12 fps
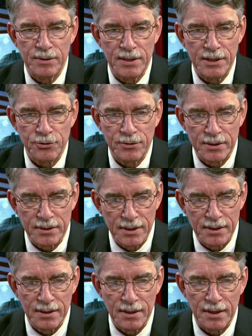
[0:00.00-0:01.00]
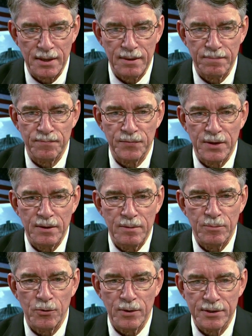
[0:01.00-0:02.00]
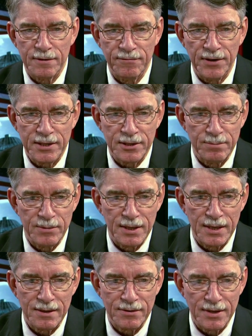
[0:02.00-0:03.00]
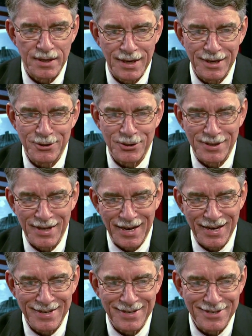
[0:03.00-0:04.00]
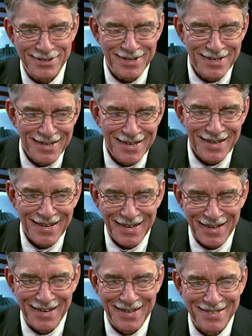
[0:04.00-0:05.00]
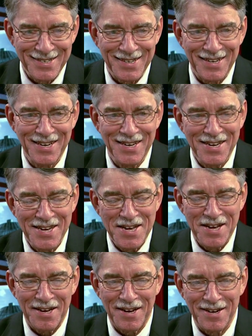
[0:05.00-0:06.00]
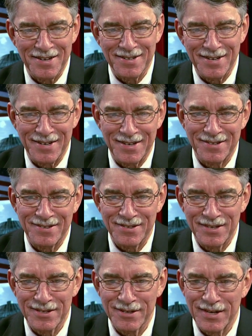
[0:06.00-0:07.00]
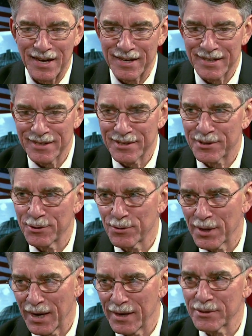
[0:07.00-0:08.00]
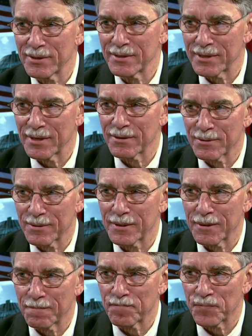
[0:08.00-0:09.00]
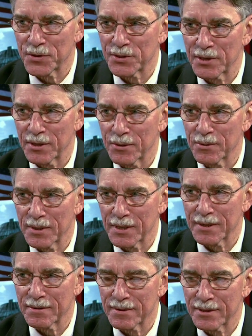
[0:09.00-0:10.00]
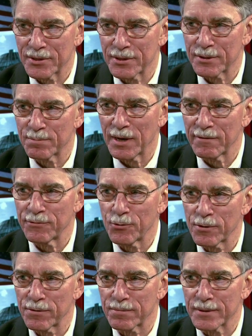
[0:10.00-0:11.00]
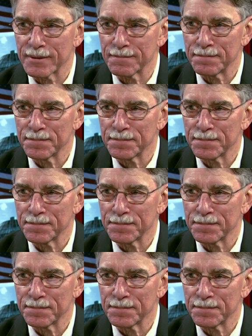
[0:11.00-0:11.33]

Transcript: redistricting um, more as a victim than anything else in the 80s, and uh, and uh, then the 90s, 2000. So um, so uh, this is my fourth one